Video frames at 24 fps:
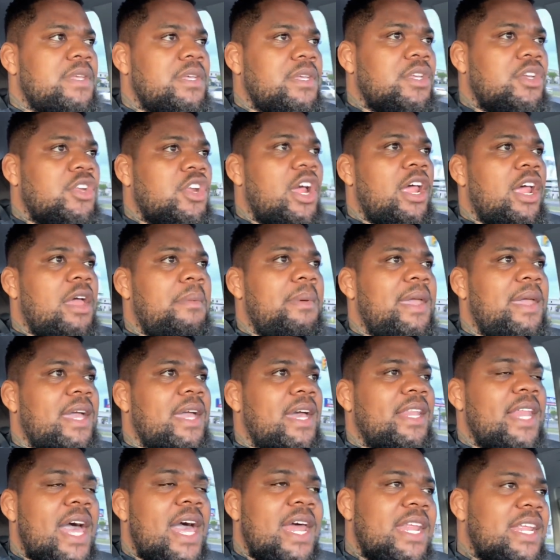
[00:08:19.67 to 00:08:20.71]
You know what I mean? A
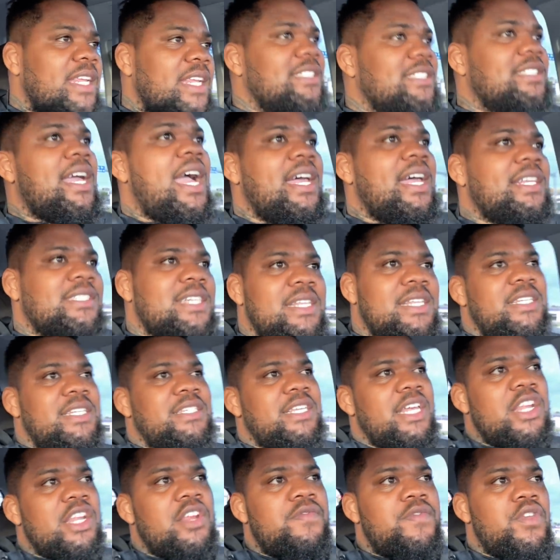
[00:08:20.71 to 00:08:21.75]
lot of these guys get these
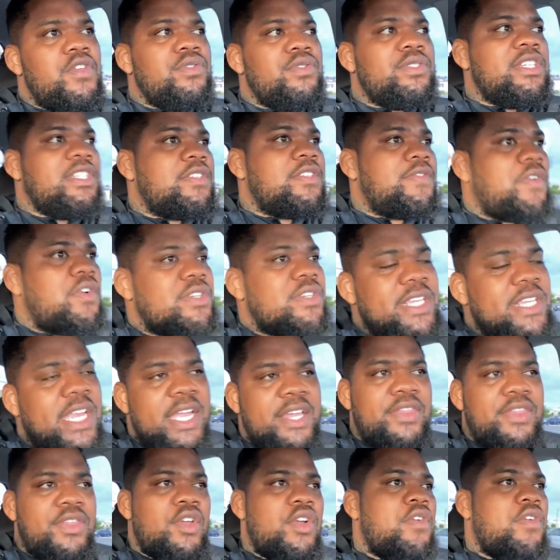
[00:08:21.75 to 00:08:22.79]
interviews, these first,
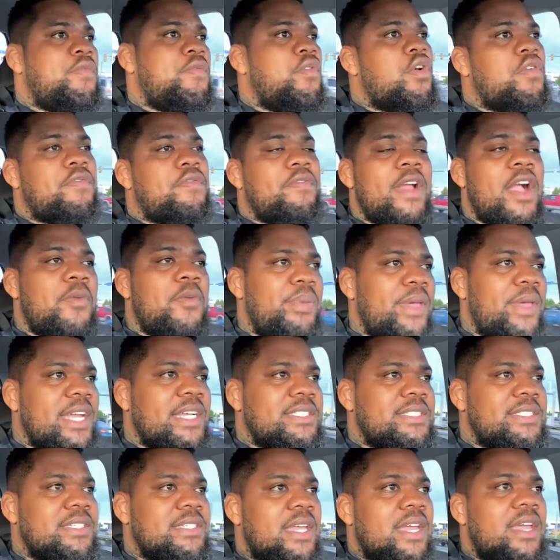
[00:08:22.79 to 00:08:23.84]
second, third, fourth round
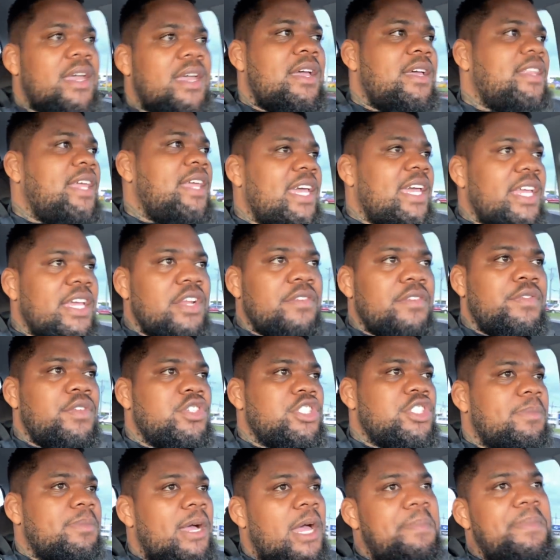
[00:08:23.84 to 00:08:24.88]
picks. They get
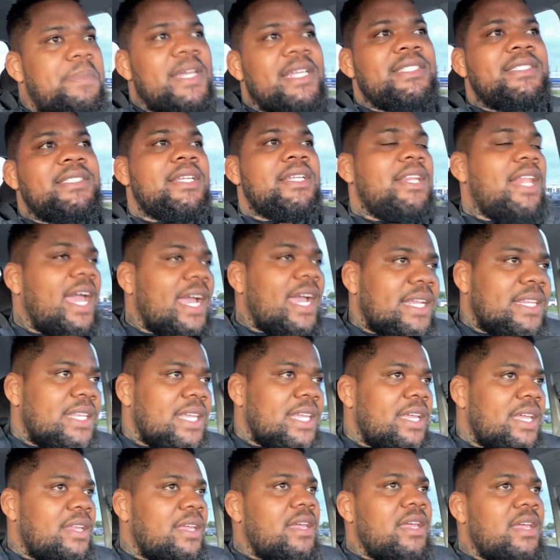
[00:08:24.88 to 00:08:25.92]
interviews about being
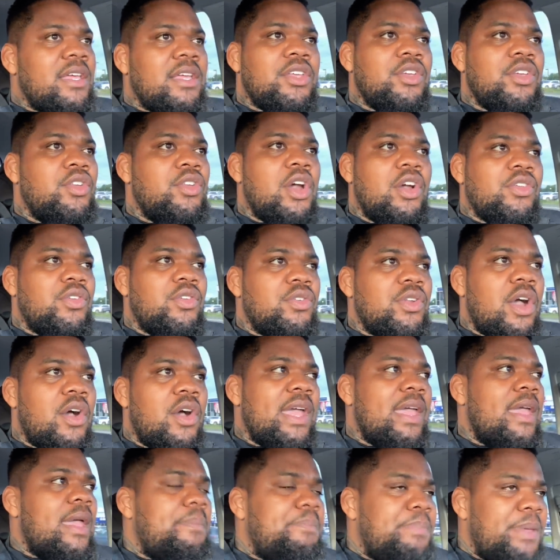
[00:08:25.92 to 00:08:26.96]
selected. You know,
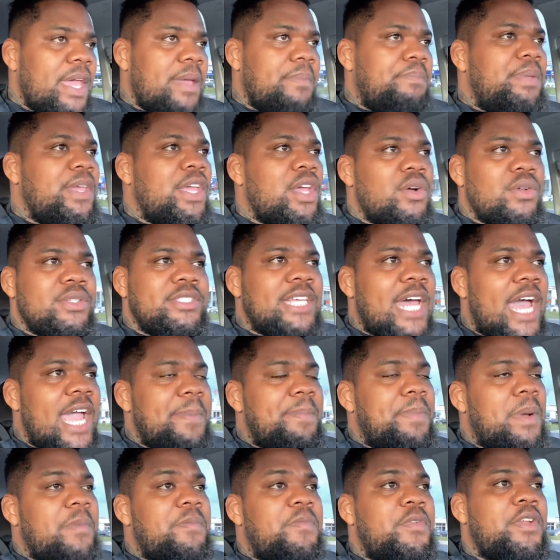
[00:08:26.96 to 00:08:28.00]
it builds
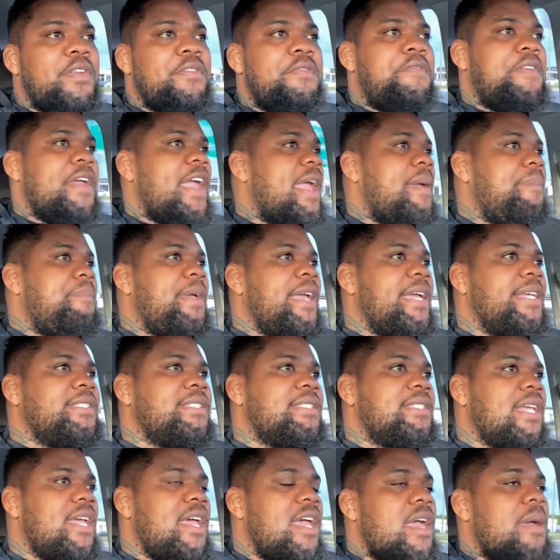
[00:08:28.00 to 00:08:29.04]
hype up for the fan
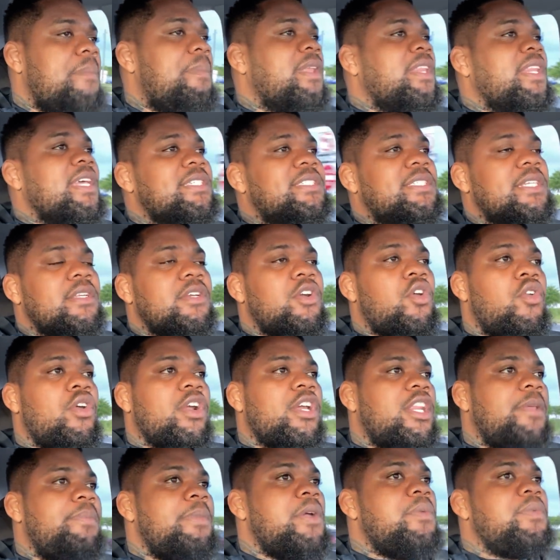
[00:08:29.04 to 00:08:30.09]
base. But listen, Corey
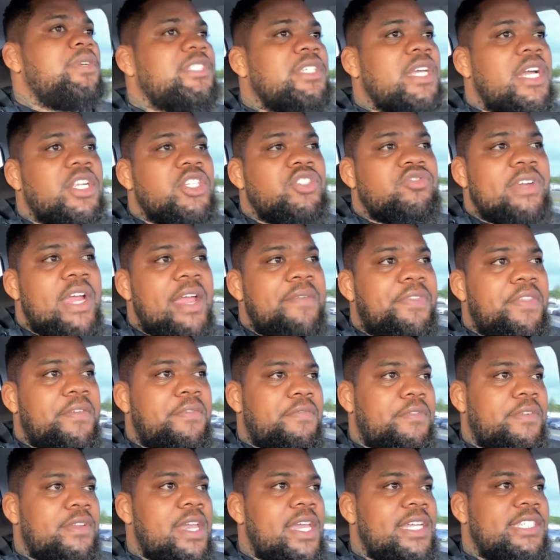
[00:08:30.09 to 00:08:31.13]
Clement was an undrafted
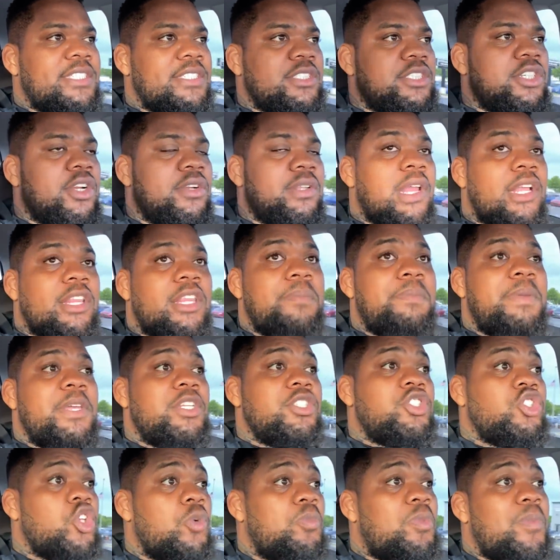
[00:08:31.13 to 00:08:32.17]
free agent. Turned out to be the
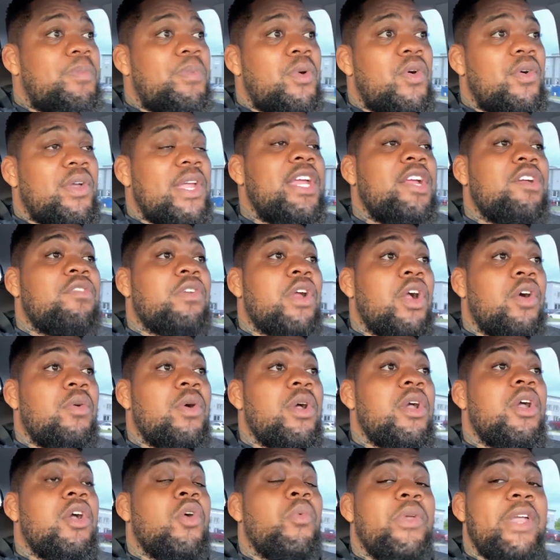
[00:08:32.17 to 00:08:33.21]
Super Bowl hero.
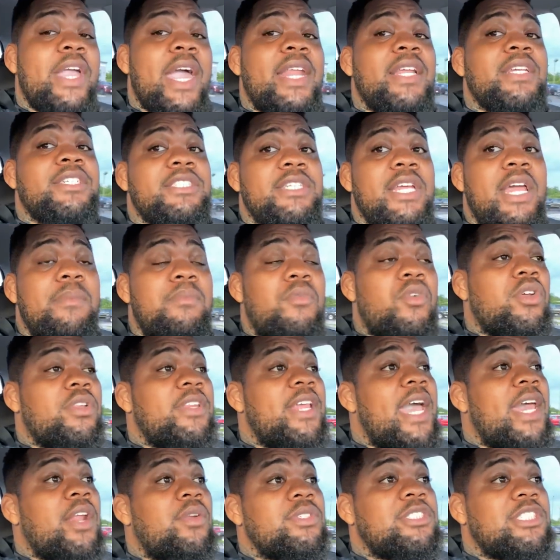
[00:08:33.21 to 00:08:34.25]
We got to shed more
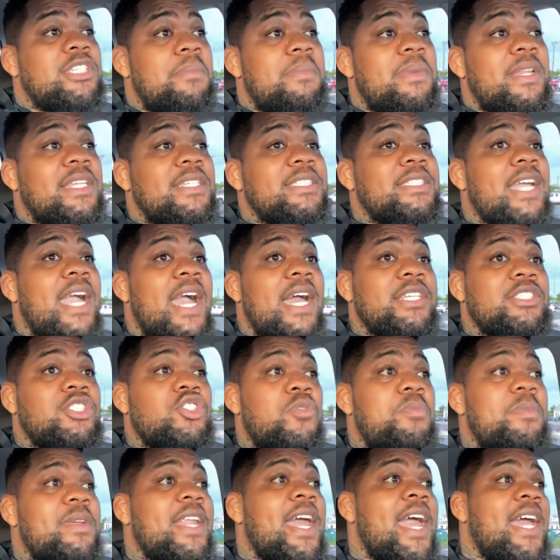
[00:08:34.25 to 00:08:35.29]
light on some of these guys.
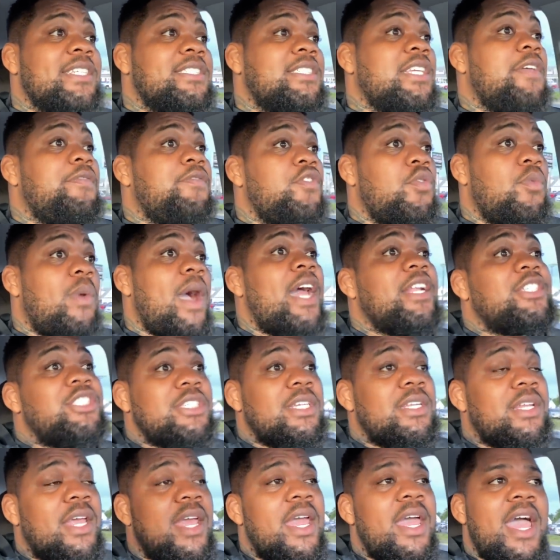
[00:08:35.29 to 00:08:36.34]
So Manasseh, if you're
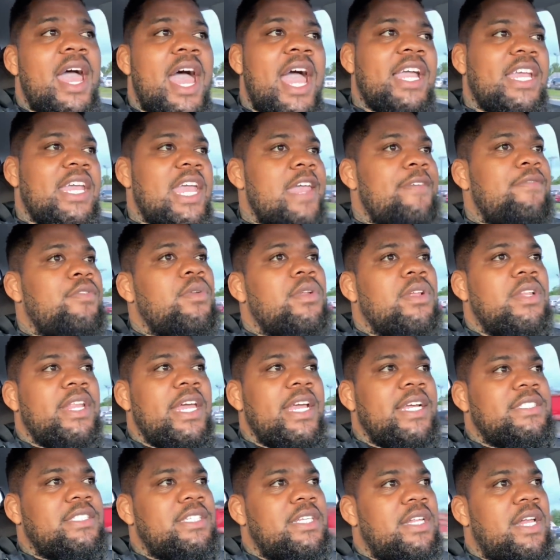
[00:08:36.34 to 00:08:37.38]
watching, I gave you the
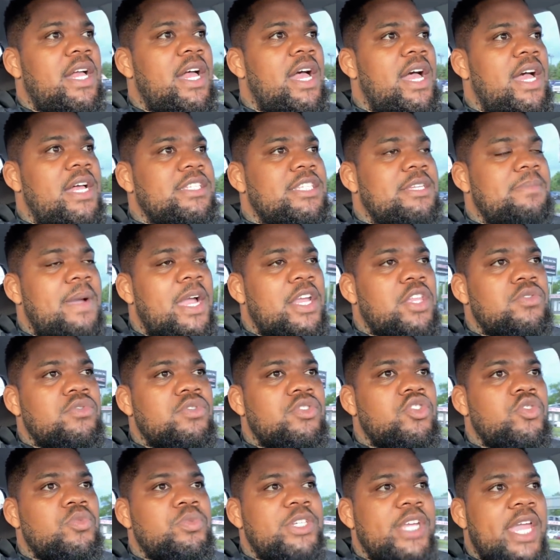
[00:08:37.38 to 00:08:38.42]
link to my
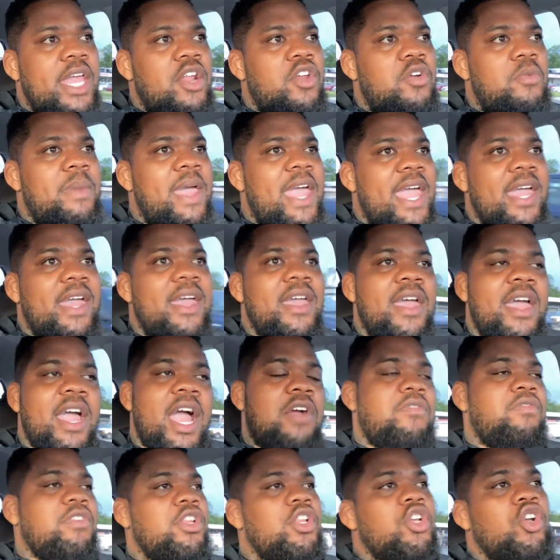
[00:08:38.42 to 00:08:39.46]
YouTube channel, man.
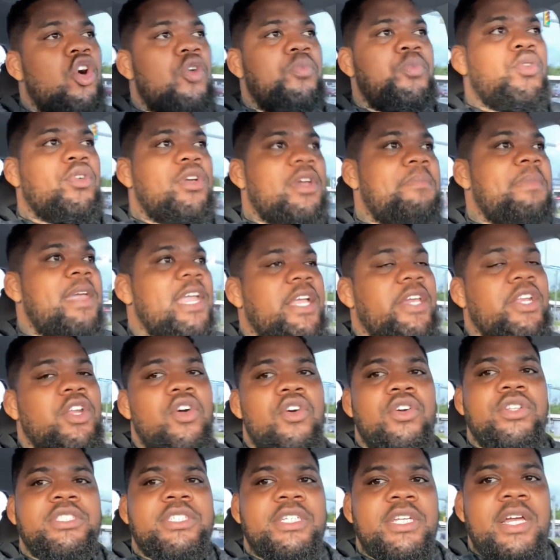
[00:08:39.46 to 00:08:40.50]
I really hope you can make it
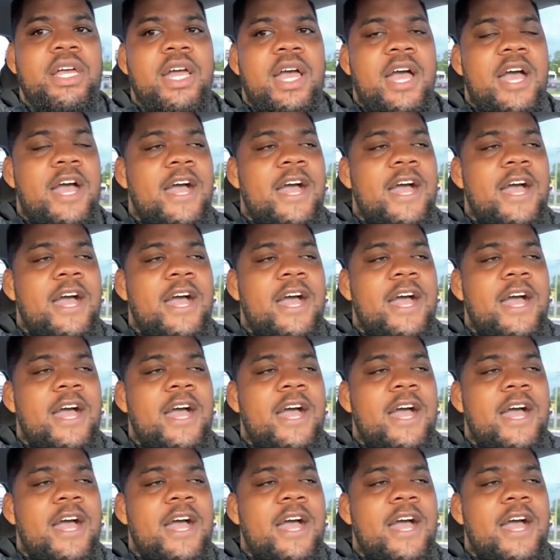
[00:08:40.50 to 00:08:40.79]
on to the,